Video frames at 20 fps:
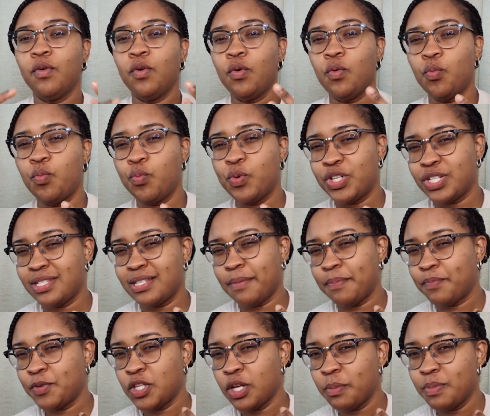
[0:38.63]
which is a
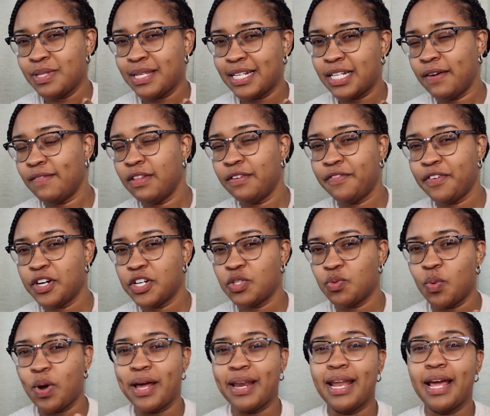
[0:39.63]
subset of the first
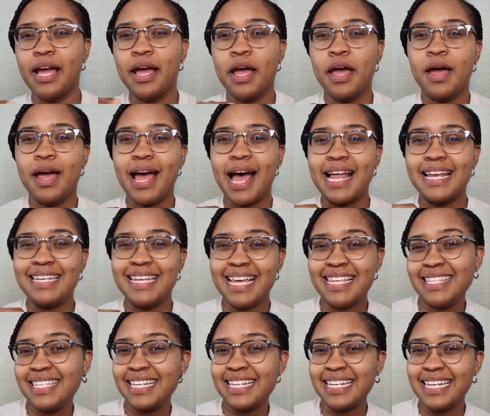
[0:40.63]
one, a
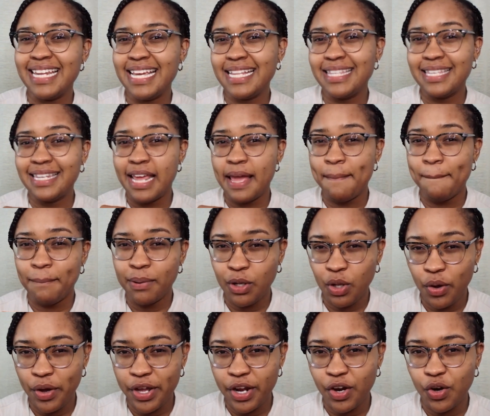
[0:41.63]
designated
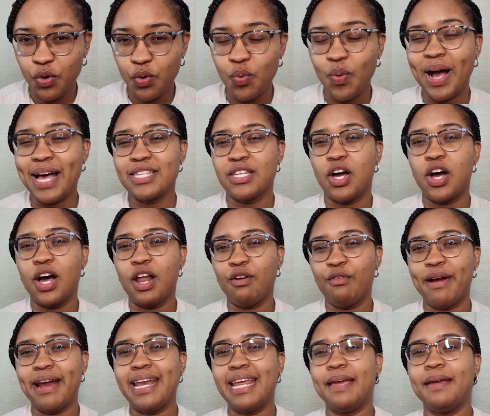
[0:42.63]
employer who has
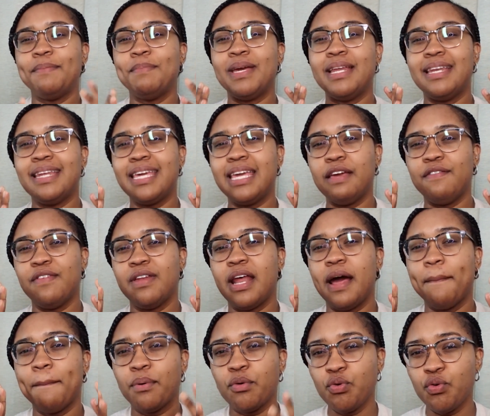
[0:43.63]
already been given
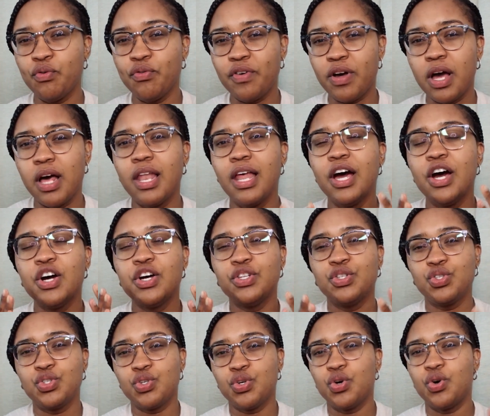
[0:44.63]
approval
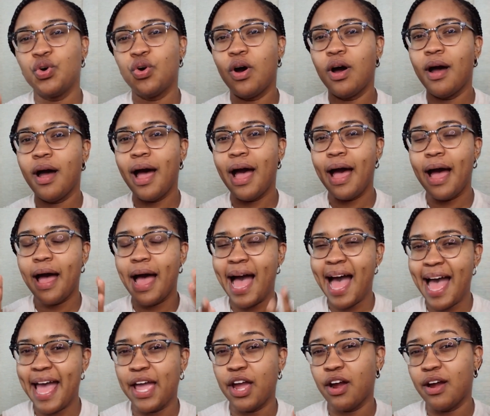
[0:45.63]
to
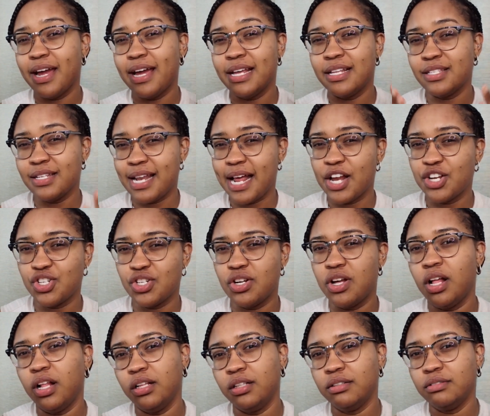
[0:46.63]
hire
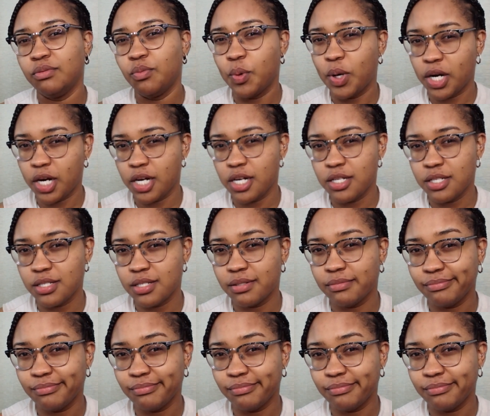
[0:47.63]
international workers.